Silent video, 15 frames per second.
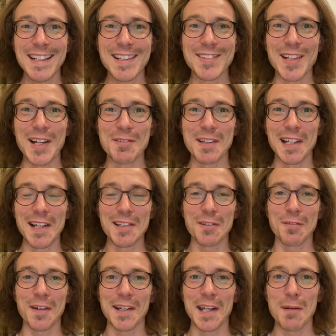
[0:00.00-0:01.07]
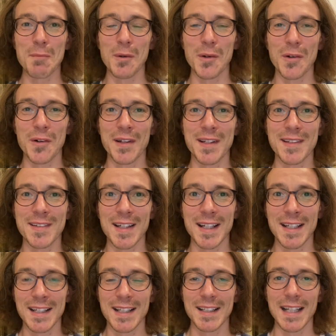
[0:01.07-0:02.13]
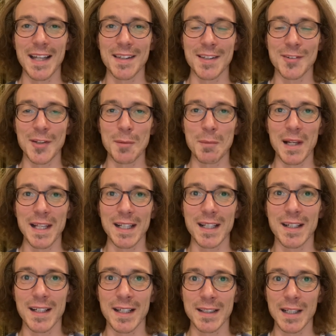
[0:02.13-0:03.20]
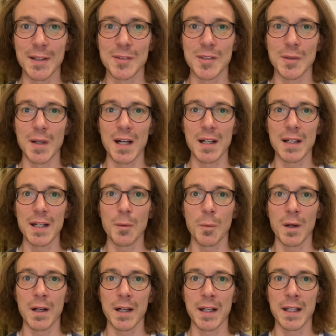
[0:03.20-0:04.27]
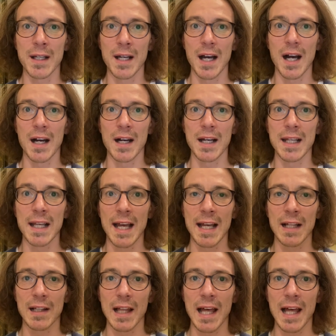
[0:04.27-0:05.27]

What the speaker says: So if you'd like to find out more and get the Zoom link, go to iyila.org,